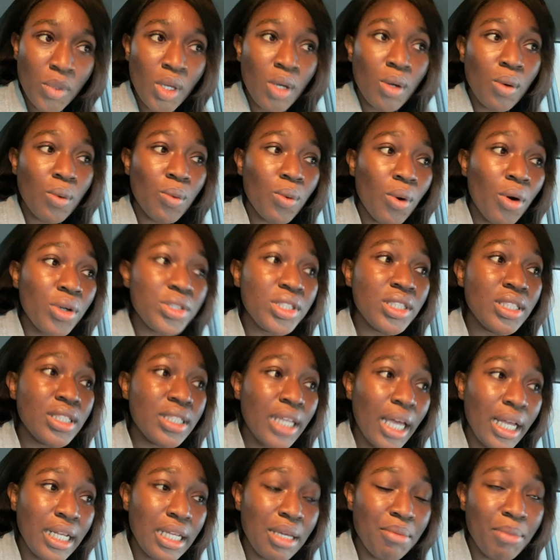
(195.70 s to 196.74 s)
Well, she
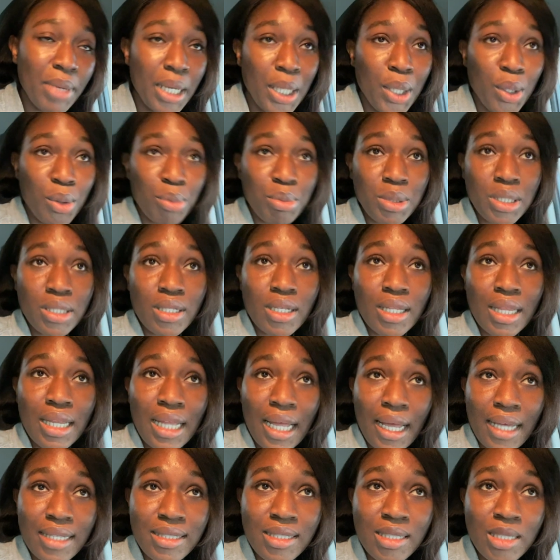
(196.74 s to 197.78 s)
said it might not be the
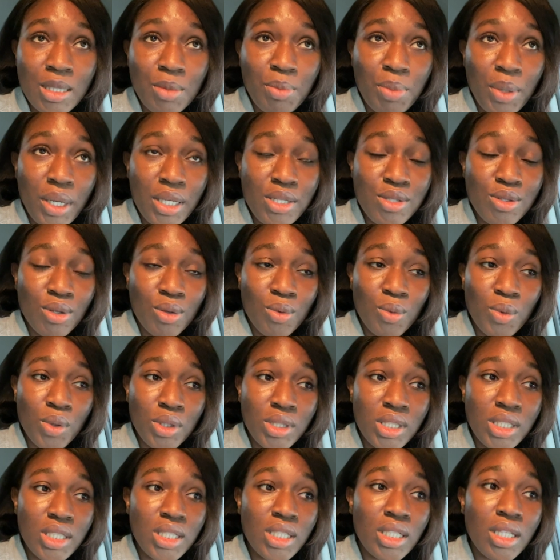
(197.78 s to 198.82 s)
last. It depends on
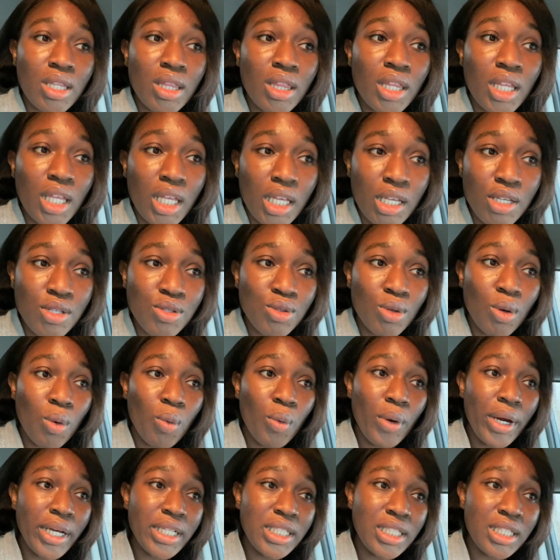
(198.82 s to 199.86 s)
what she thinks or
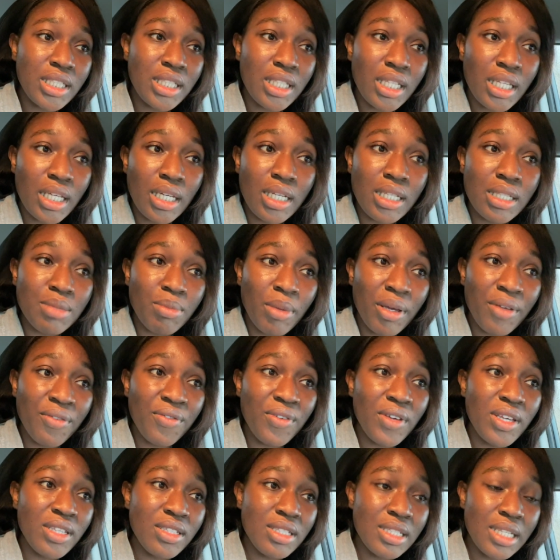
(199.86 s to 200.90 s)
where she thinks my
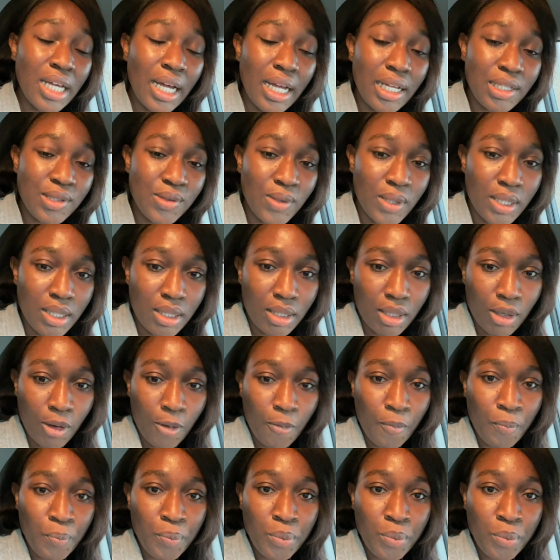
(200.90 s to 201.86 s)
face is at right now.